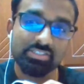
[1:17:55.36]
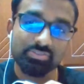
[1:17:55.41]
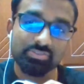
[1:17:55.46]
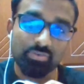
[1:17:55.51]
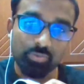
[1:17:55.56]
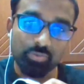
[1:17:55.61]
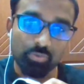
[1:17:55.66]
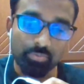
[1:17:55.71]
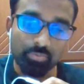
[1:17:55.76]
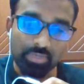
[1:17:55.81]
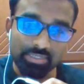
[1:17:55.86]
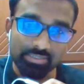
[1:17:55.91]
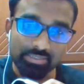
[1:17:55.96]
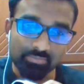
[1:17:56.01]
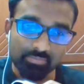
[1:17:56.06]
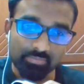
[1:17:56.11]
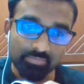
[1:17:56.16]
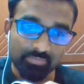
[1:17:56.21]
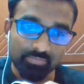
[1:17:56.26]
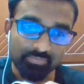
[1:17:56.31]
Okay,
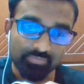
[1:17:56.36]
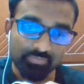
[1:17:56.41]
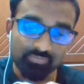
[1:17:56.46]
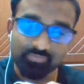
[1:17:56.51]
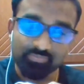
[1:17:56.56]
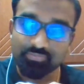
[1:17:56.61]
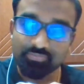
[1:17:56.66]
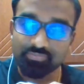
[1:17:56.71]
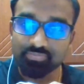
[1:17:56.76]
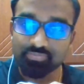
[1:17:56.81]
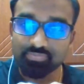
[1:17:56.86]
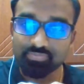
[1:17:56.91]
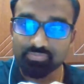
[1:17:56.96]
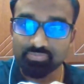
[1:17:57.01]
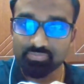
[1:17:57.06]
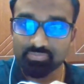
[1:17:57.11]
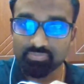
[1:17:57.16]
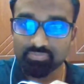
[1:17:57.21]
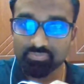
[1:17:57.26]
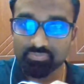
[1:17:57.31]
when you say
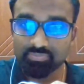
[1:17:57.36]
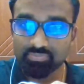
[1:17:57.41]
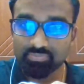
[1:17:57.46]
IR,